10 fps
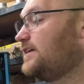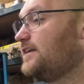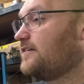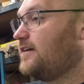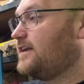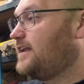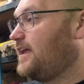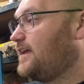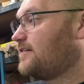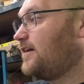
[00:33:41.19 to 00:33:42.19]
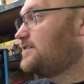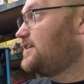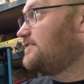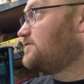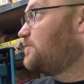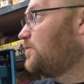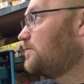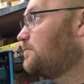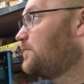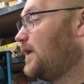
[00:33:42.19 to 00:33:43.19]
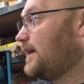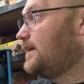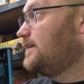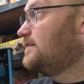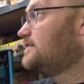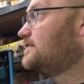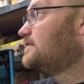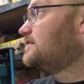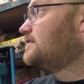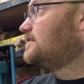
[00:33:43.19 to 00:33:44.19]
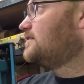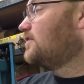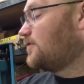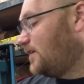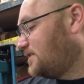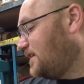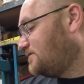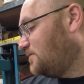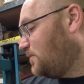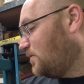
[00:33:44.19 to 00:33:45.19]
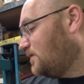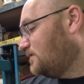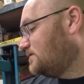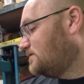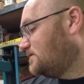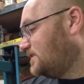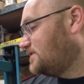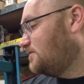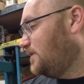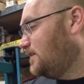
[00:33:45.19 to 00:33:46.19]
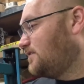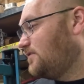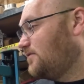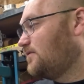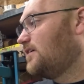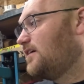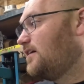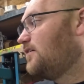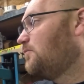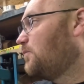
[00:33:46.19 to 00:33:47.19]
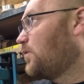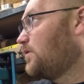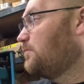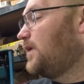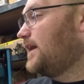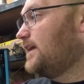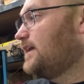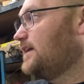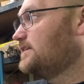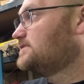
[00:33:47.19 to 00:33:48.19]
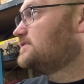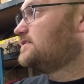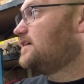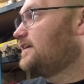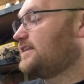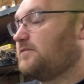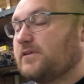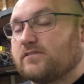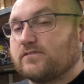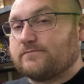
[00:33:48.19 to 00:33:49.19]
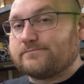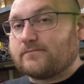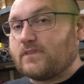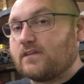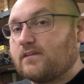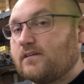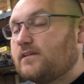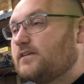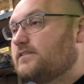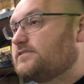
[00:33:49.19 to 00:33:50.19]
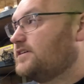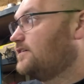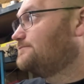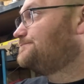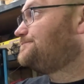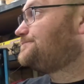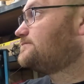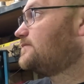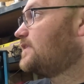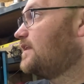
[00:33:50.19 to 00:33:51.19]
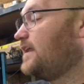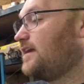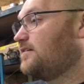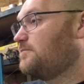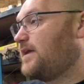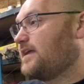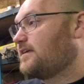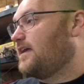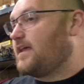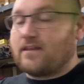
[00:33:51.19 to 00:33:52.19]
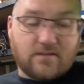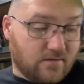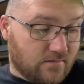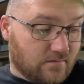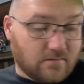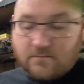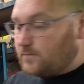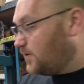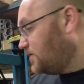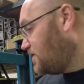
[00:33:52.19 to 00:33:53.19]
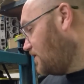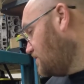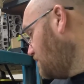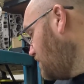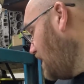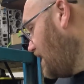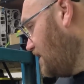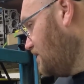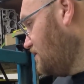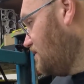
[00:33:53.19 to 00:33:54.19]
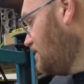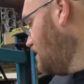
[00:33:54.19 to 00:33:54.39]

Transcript: integrated a crankshaft support bracket or crankshaft support system into more of the bracket kits. I think that'd be cool. So that, or make a new ProCharger bracket,